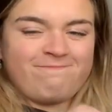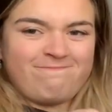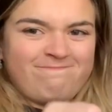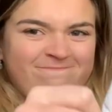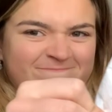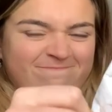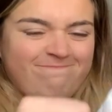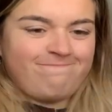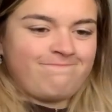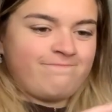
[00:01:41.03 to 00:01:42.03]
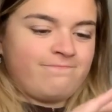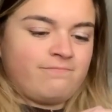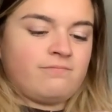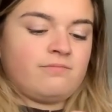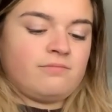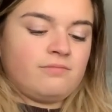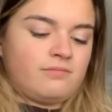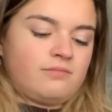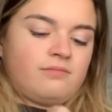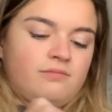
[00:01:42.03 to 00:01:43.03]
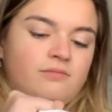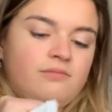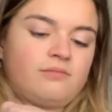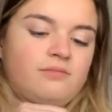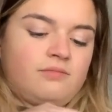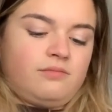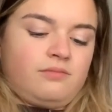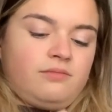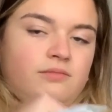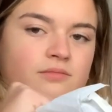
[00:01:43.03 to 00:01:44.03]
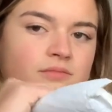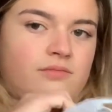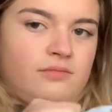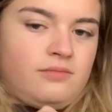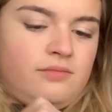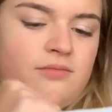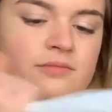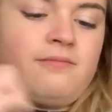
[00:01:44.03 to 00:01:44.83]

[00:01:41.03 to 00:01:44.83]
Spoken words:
Nobody speaks.